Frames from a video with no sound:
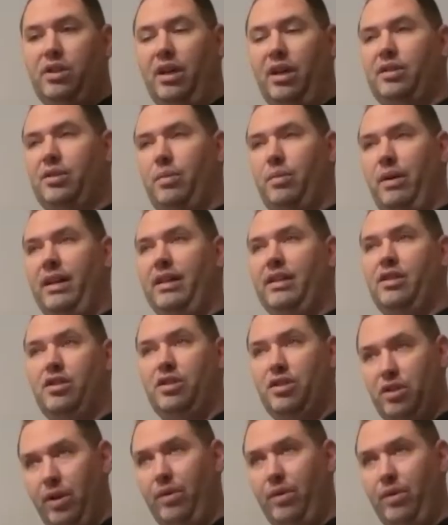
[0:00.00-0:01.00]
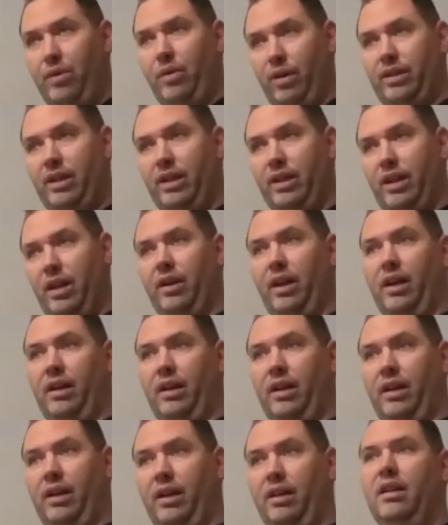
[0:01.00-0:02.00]
just went to North
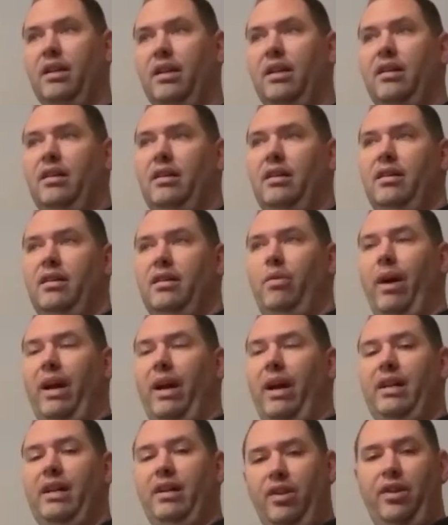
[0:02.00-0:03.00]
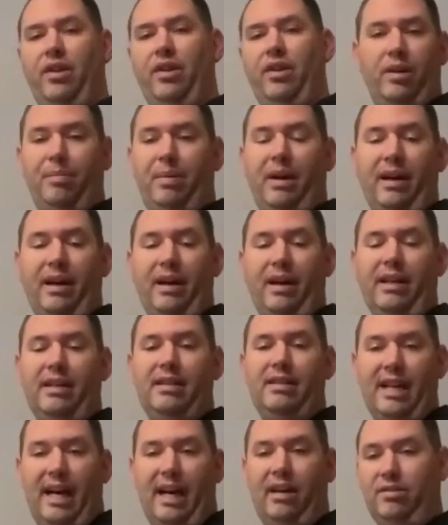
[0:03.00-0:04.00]
Dakota, went into the third
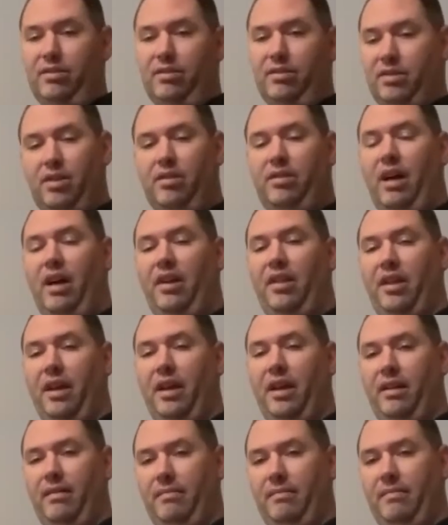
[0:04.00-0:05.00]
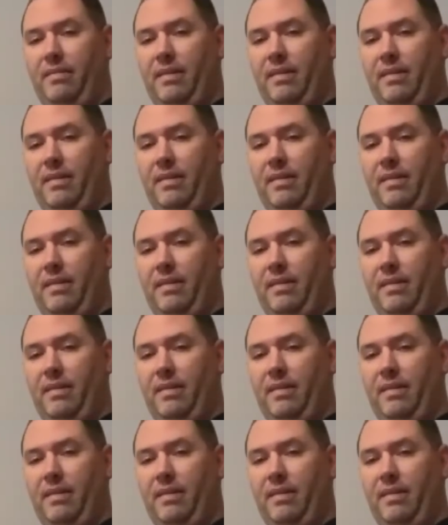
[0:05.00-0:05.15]
period down 2-0,